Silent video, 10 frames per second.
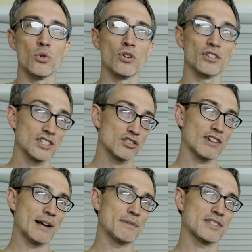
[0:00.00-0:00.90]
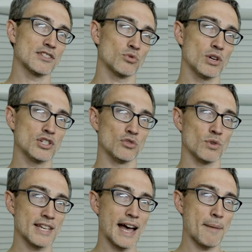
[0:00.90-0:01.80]
Or describe the situation,
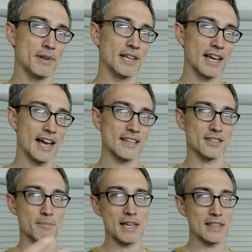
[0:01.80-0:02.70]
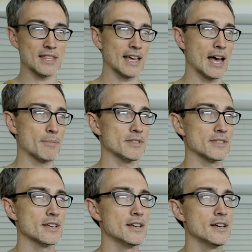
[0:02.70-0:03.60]
what's happening as the main thing happens.